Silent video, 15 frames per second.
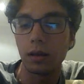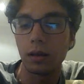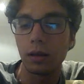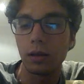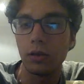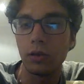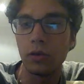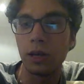
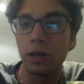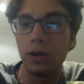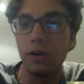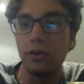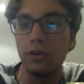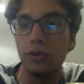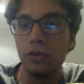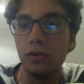you can
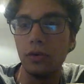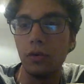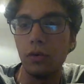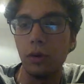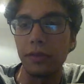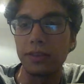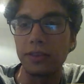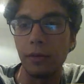do with
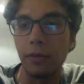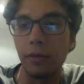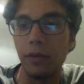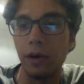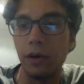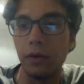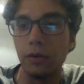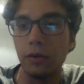some of those